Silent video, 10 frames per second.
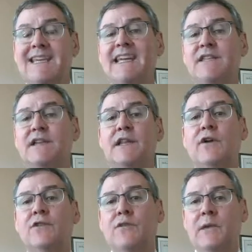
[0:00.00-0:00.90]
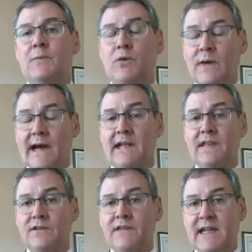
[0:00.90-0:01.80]
getting to know the people writing
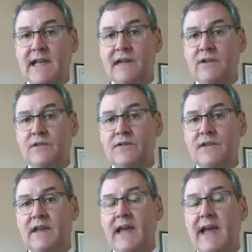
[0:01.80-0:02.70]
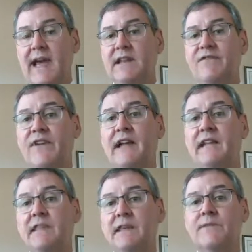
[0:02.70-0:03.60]
those standards and in
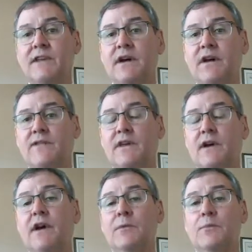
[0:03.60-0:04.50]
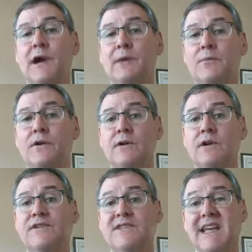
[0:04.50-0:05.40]
finding themselves on the proper
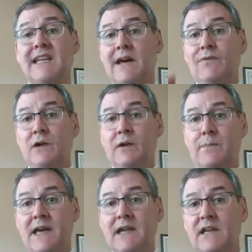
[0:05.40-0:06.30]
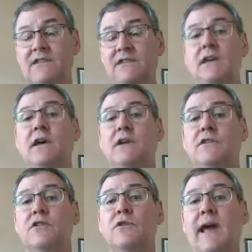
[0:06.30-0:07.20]
state level committees
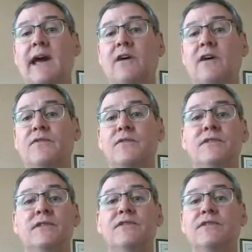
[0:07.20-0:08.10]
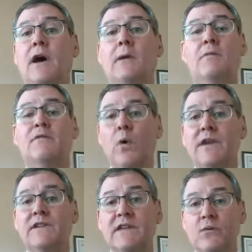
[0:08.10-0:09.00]
to have some
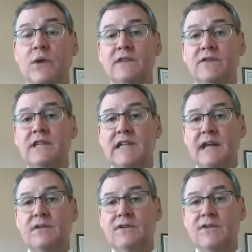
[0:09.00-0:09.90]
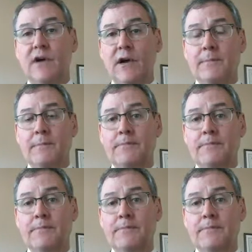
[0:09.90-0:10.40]
voice in what those standards are.